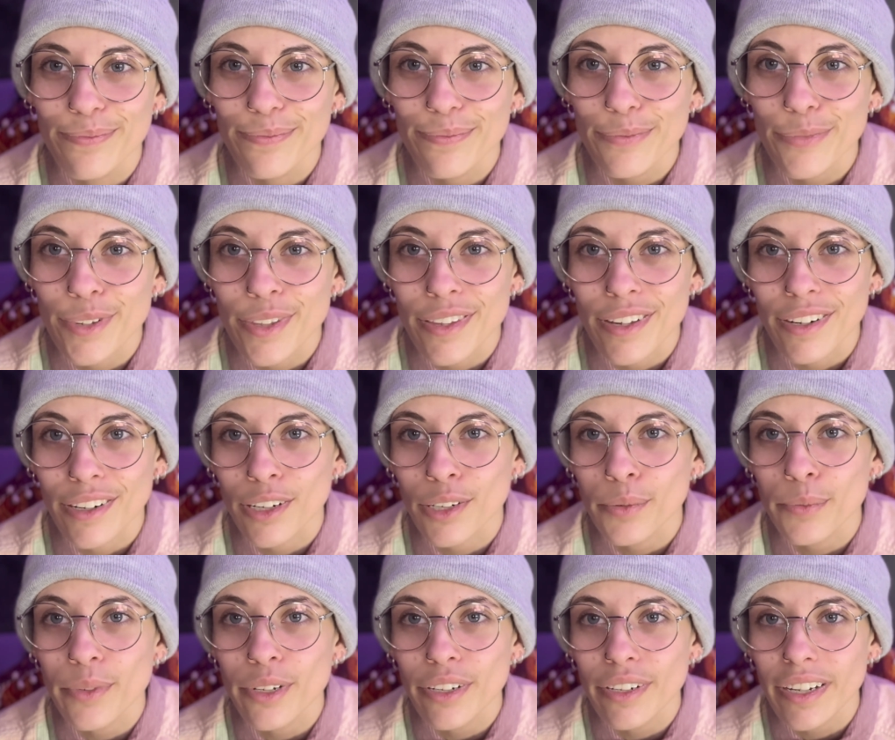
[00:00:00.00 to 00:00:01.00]
within our
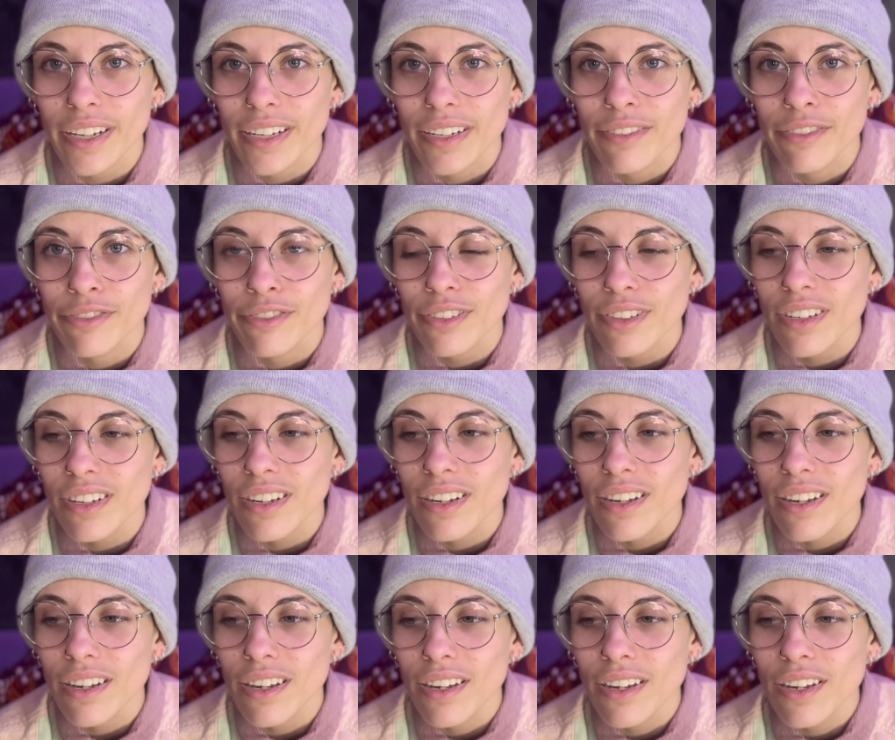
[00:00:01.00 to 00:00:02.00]
community of
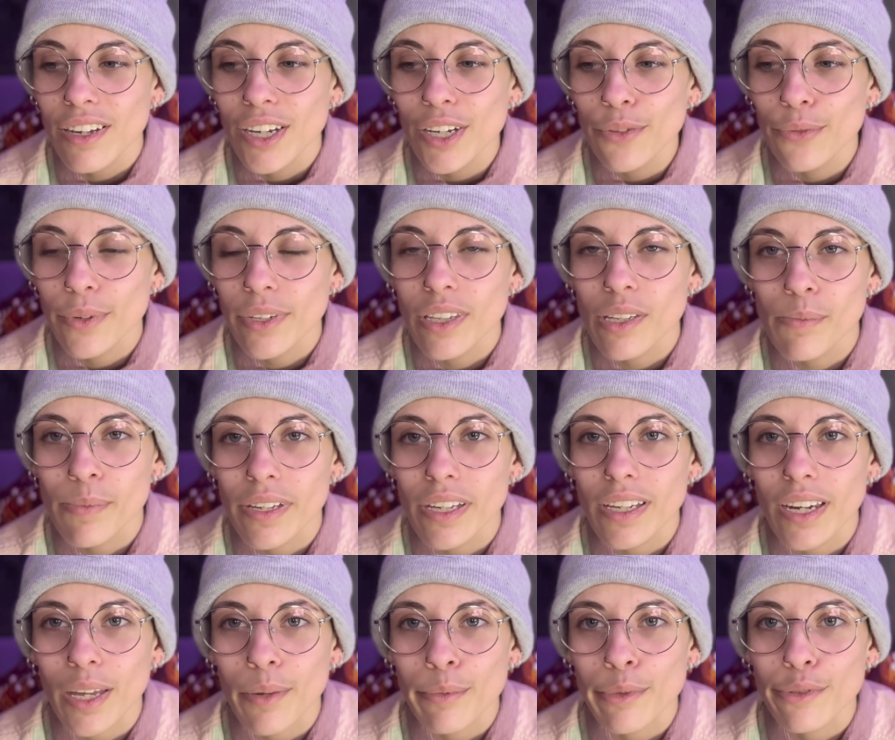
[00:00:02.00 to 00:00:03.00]
really being
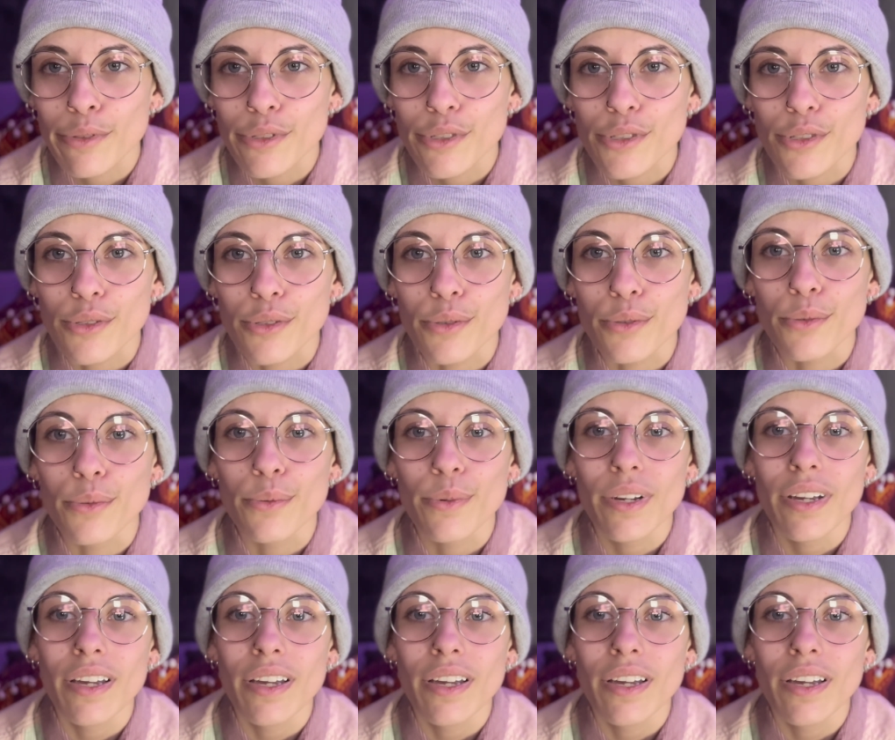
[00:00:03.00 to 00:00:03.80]
able to